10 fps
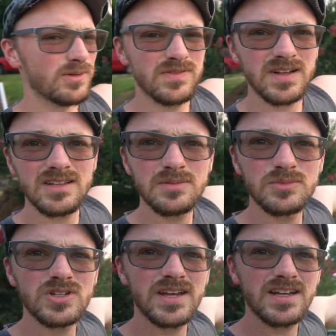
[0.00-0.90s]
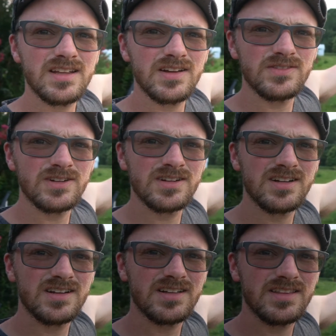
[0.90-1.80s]
we've got some shade cover.
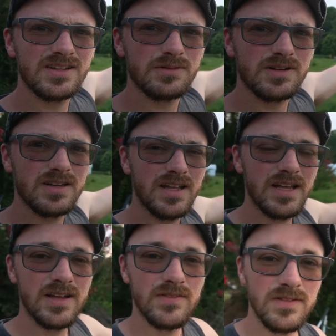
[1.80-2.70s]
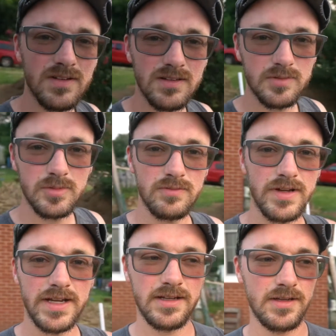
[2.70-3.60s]
I think we're gonna have a little bit of
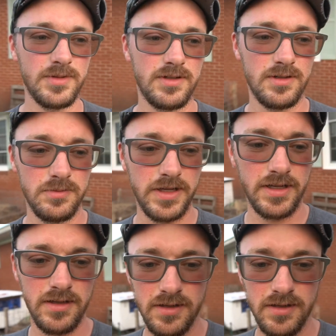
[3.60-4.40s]
rain coming our way.